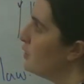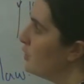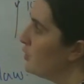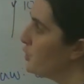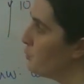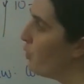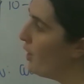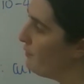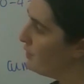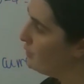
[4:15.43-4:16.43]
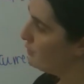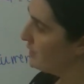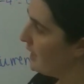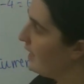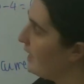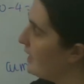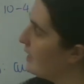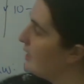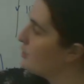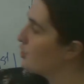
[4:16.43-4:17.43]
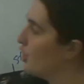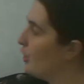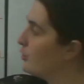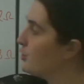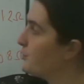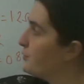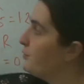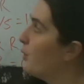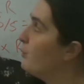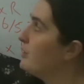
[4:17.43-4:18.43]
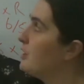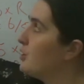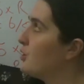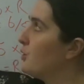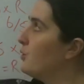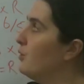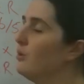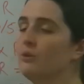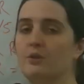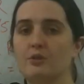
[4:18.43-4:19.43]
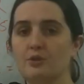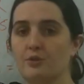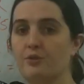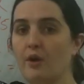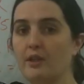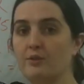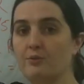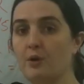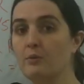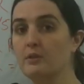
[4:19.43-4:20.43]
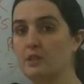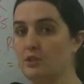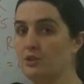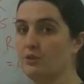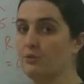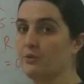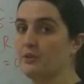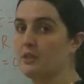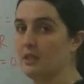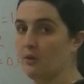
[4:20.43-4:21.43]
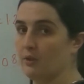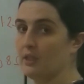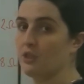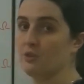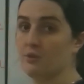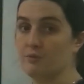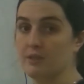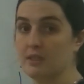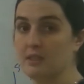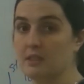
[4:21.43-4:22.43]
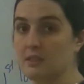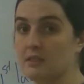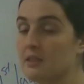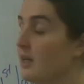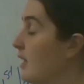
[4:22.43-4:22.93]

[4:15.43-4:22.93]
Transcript: So what I've used here is Kirchhoff's voltage law to find the voltage across on each of the resistors.